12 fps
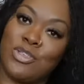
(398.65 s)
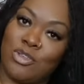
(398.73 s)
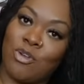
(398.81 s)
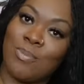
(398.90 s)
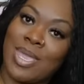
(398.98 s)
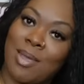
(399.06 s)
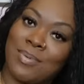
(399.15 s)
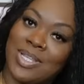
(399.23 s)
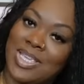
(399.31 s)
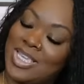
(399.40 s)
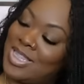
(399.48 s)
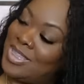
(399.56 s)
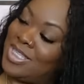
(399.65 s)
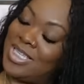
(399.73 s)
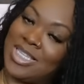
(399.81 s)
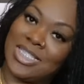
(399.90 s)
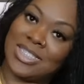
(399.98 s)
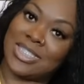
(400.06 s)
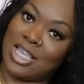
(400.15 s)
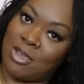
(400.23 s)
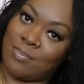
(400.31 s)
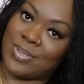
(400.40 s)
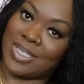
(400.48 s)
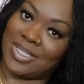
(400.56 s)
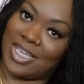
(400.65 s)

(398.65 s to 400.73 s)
you'll be able to get these up your